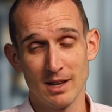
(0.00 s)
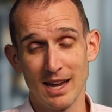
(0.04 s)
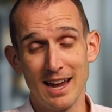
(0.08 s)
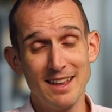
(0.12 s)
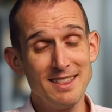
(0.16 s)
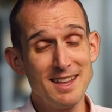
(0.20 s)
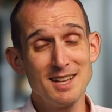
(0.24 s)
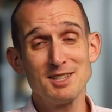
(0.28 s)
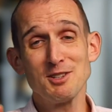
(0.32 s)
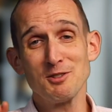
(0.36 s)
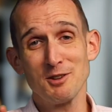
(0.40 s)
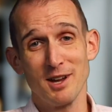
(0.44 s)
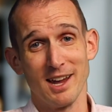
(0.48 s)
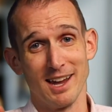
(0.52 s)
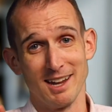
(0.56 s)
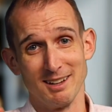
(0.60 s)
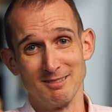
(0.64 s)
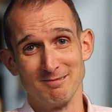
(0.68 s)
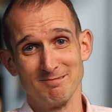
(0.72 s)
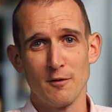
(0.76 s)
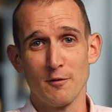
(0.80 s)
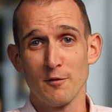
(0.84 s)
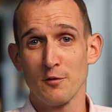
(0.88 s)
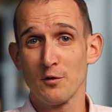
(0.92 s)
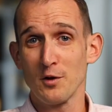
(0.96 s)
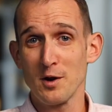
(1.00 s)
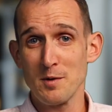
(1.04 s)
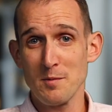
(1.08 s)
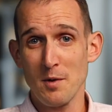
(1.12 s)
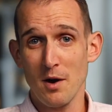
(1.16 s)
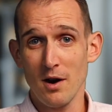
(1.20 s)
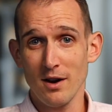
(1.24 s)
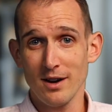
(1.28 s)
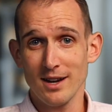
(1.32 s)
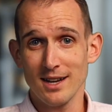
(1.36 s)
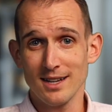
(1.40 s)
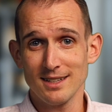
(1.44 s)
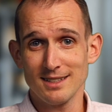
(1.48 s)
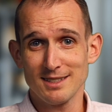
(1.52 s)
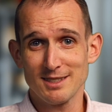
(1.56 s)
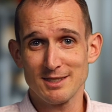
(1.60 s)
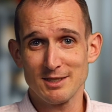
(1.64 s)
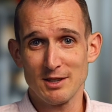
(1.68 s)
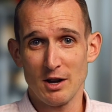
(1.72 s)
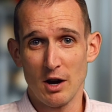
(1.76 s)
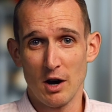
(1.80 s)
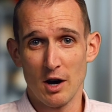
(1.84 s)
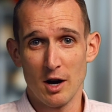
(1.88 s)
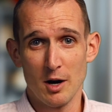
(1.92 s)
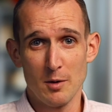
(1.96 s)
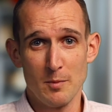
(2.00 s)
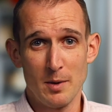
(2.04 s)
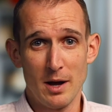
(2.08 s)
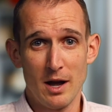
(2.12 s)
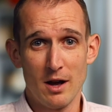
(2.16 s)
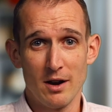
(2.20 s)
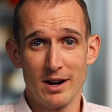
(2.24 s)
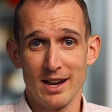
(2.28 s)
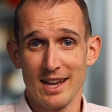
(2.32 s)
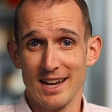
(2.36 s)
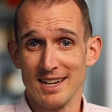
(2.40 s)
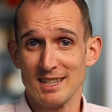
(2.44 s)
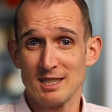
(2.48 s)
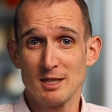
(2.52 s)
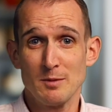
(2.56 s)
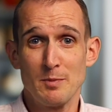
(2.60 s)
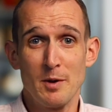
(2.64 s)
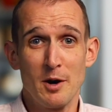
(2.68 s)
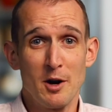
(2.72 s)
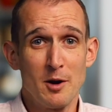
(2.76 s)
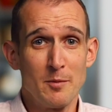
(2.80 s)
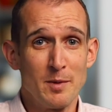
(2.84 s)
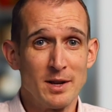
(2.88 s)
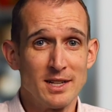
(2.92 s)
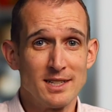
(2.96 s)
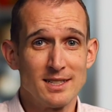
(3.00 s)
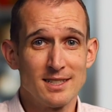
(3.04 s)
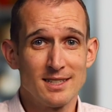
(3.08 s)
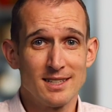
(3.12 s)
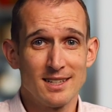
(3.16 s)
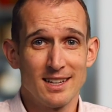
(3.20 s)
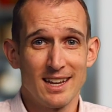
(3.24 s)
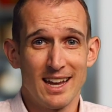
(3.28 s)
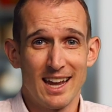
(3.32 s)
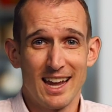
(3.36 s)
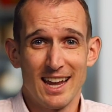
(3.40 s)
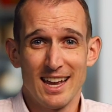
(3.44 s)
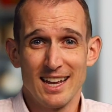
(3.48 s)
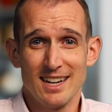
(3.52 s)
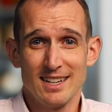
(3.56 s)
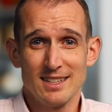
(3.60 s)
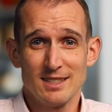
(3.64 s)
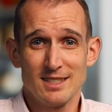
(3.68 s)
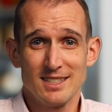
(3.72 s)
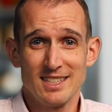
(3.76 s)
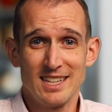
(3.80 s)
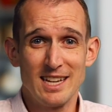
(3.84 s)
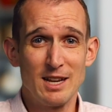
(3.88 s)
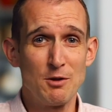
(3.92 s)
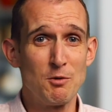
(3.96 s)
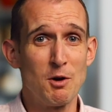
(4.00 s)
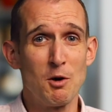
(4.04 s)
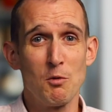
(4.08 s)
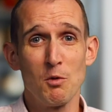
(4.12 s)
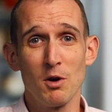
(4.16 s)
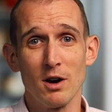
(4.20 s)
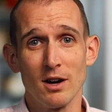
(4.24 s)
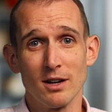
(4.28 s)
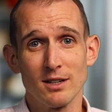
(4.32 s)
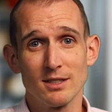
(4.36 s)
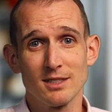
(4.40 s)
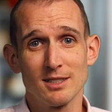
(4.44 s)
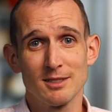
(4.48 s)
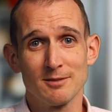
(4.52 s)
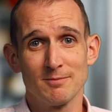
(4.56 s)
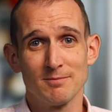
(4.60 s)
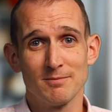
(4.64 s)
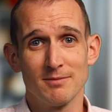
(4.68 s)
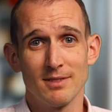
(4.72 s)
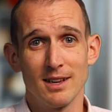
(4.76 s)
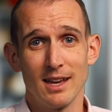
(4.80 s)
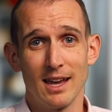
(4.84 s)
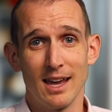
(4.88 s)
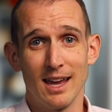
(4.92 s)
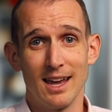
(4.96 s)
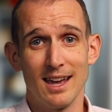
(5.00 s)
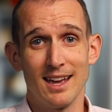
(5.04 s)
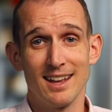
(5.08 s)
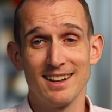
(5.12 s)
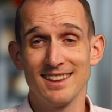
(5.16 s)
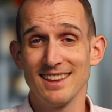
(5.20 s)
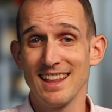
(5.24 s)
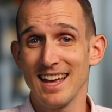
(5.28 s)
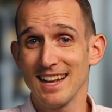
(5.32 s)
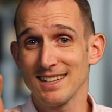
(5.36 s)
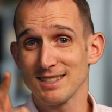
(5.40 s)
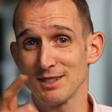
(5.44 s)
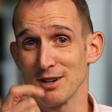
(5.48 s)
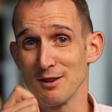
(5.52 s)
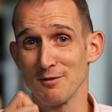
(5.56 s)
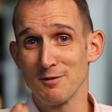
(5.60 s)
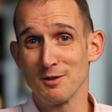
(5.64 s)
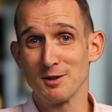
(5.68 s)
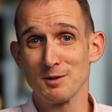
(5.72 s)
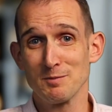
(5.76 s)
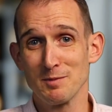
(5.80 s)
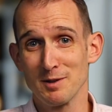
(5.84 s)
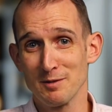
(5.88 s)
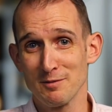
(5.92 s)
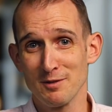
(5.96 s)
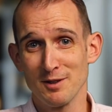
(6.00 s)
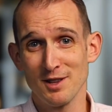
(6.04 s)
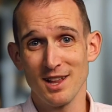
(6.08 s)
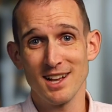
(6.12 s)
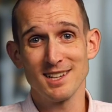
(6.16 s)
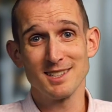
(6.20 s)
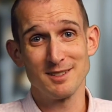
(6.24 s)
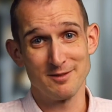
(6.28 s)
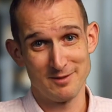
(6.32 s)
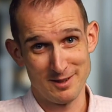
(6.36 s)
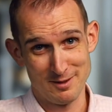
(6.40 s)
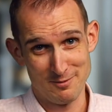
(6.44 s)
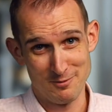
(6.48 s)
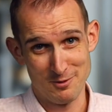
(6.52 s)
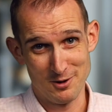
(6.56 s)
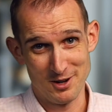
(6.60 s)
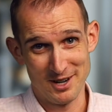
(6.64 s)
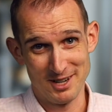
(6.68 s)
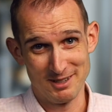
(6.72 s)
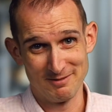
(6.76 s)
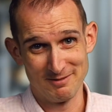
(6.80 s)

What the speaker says: And that's okay. Free markets are about experiments and seeing what works. And that's our first bit of philosophy for you.